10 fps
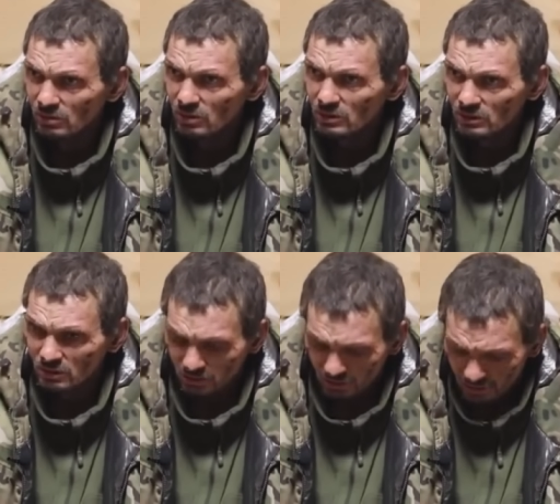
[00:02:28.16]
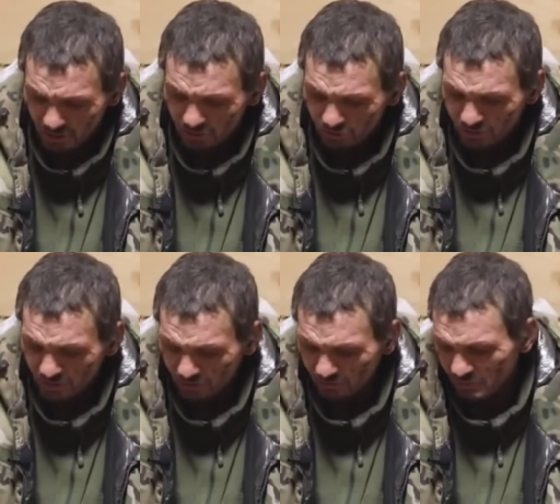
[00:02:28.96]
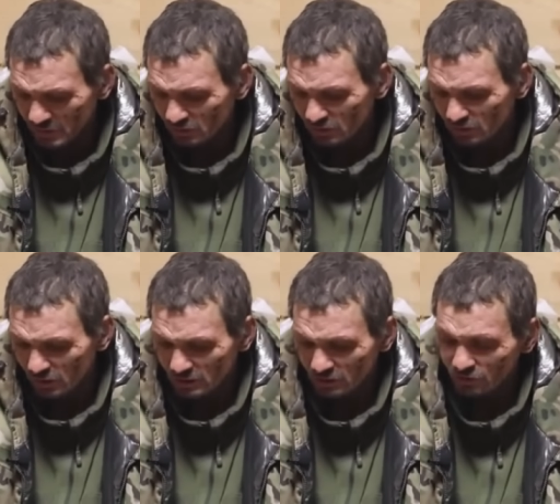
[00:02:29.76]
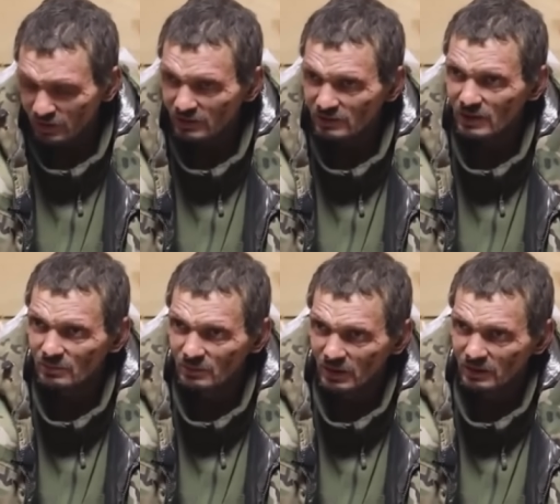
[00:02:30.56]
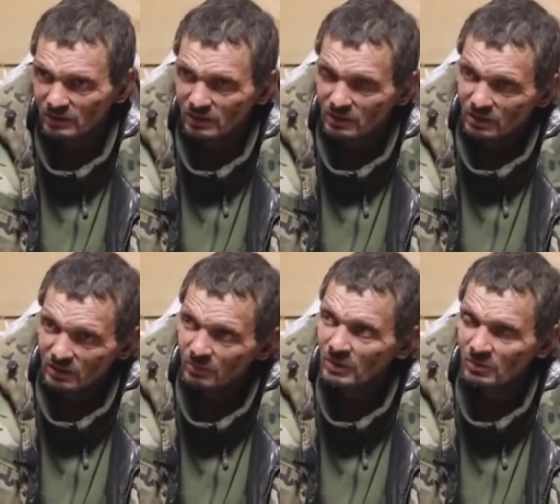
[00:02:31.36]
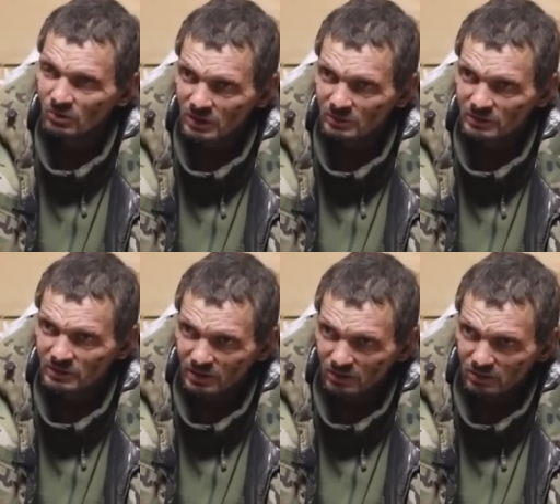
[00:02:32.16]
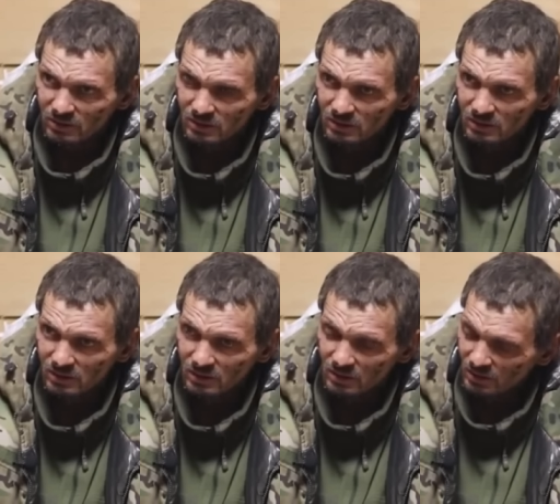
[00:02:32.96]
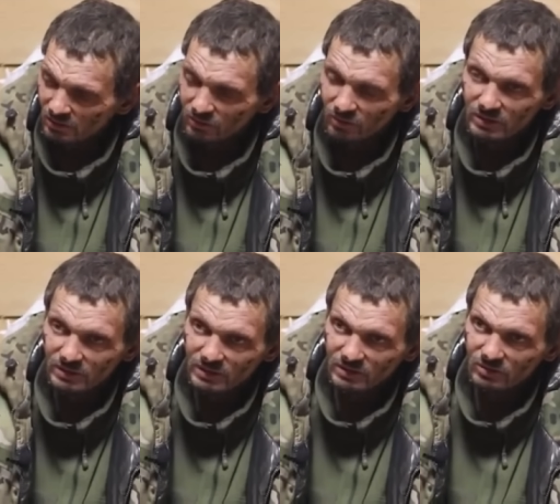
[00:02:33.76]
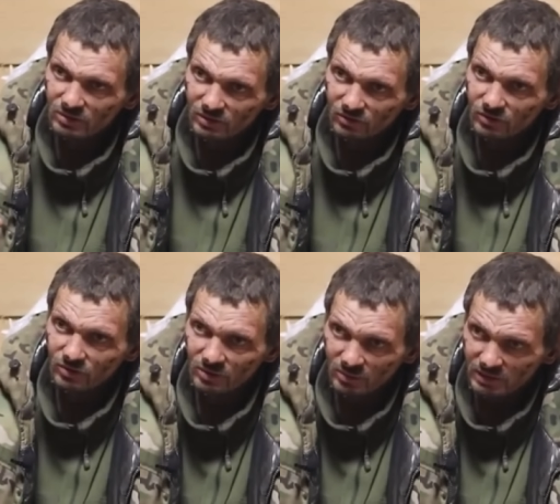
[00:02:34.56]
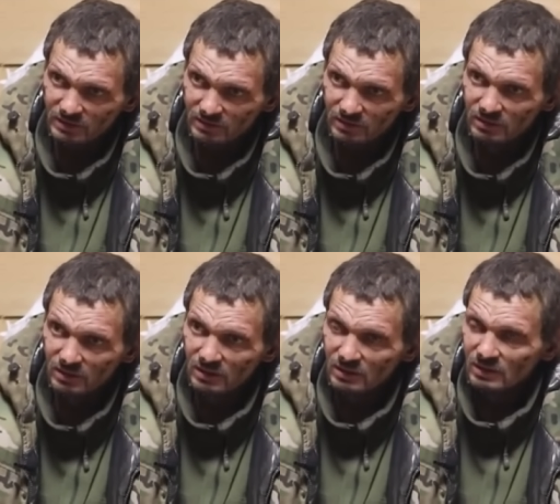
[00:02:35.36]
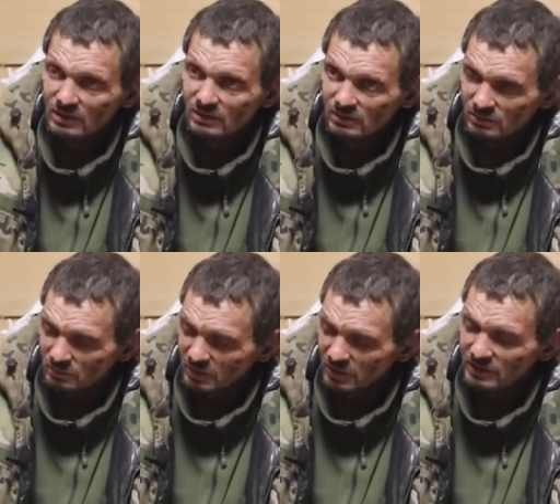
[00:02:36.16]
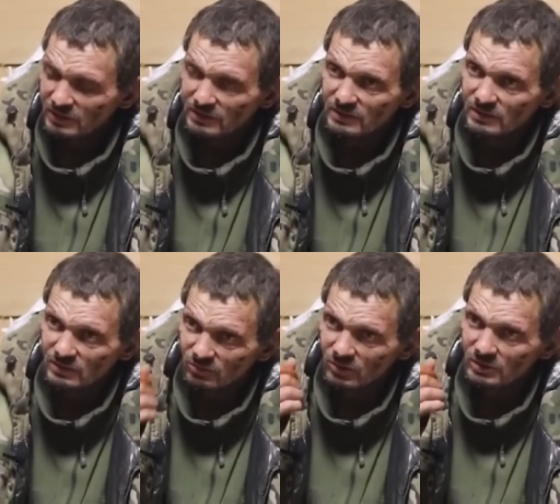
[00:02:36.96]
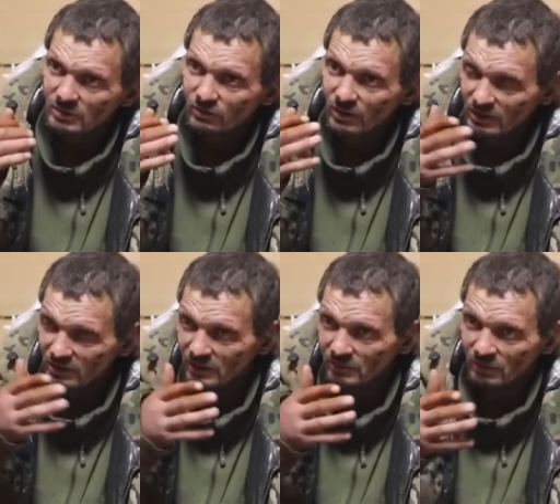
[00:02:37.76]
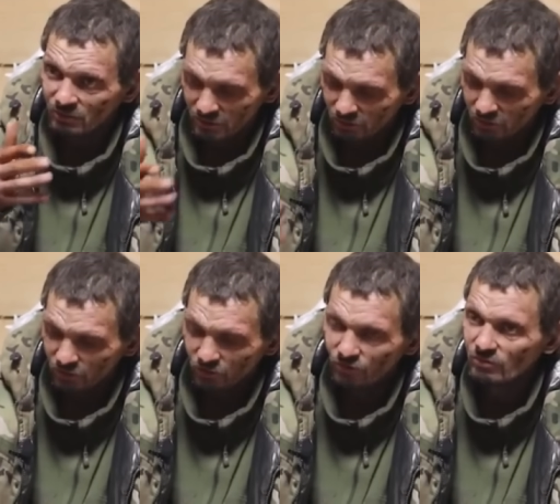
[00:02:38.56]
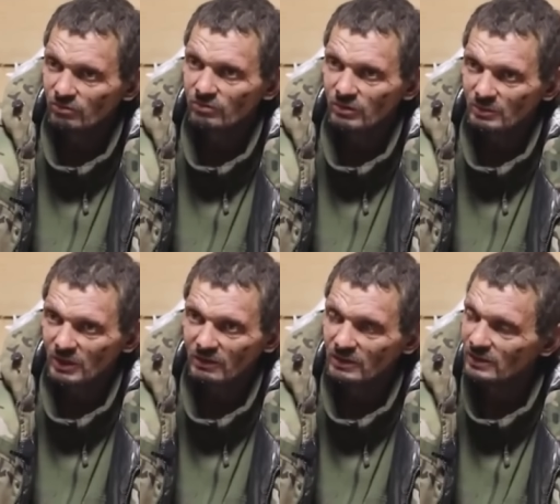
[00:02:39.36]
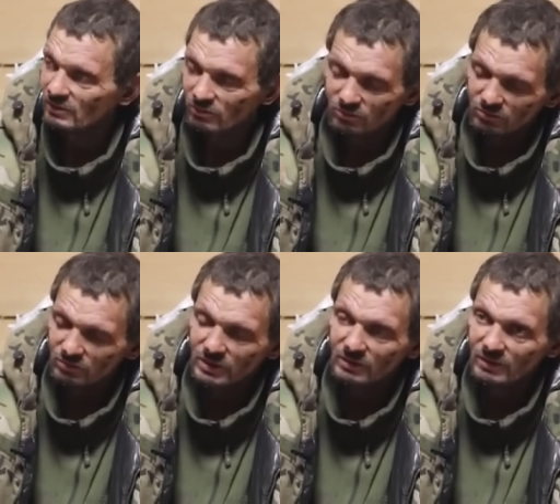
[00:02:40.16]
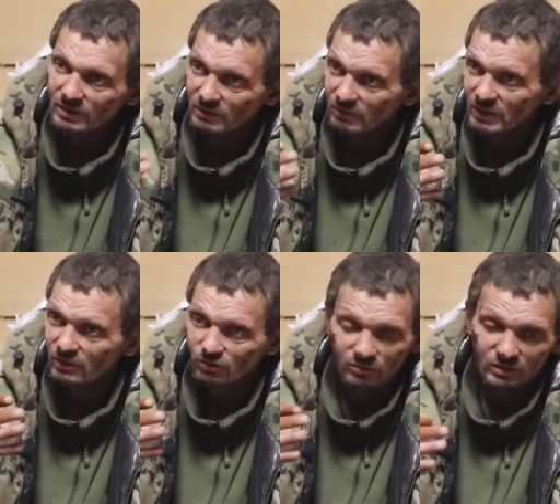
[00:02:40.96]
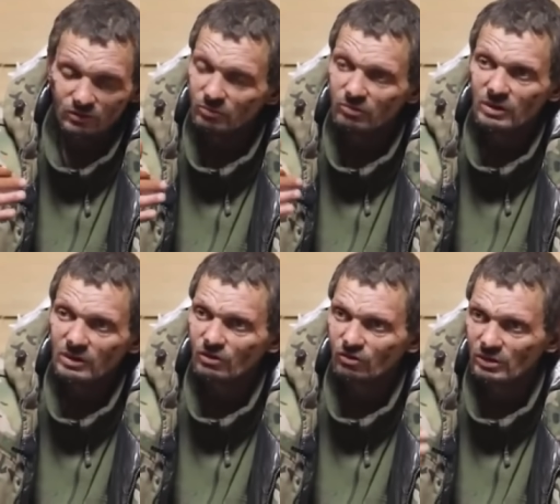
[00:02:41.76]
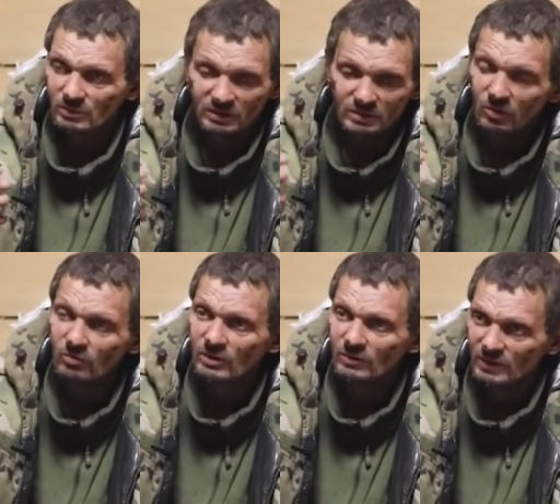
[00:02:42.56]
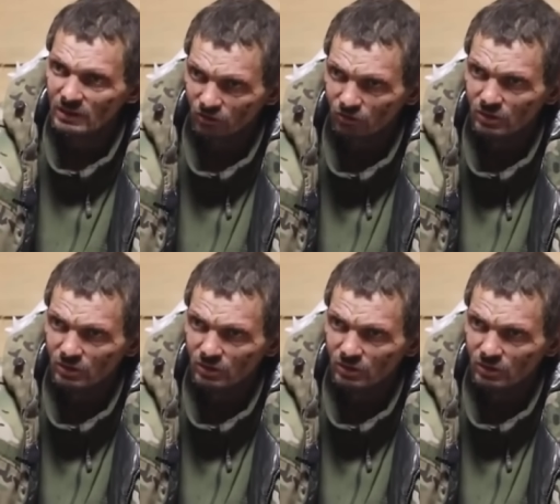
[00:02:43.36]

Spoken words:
And then, after about 40 minutes, it starts again. Mortar shelling, everything is flying, everything is cracking, everything is breaking. We called the commanders on the radio, the ones who sent us, saying everything would be fine. Those logs would hold.